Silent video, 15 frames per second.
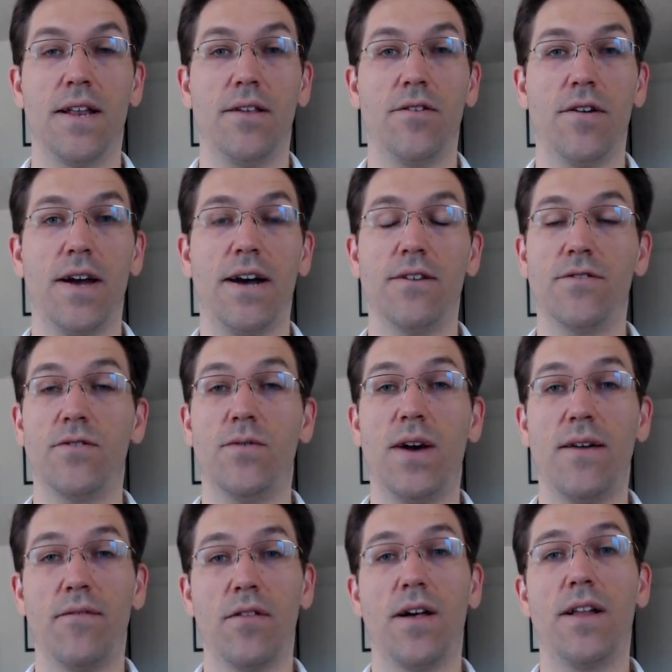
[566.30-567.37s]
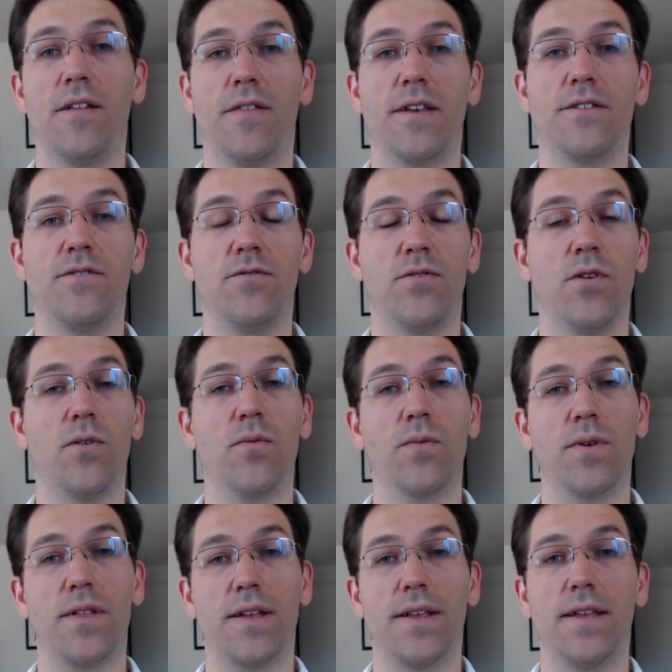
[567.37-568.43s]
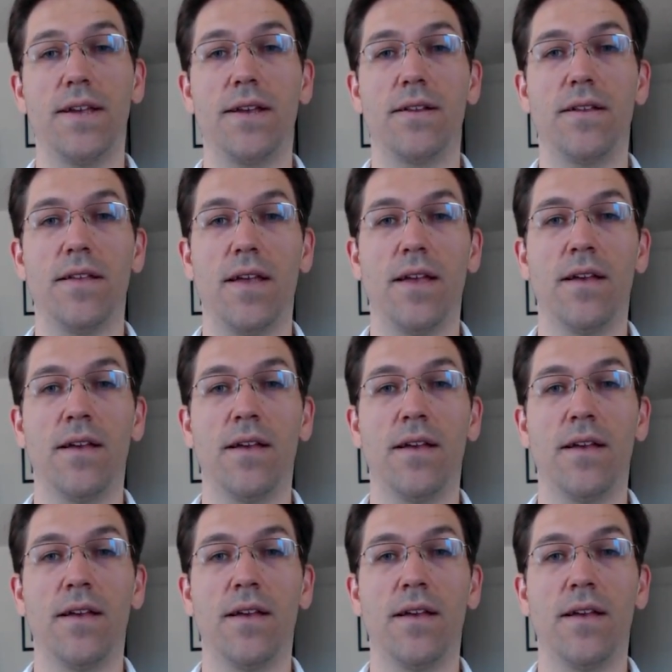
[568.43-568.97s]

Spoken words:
and in your house you have a lot of things you don't really need,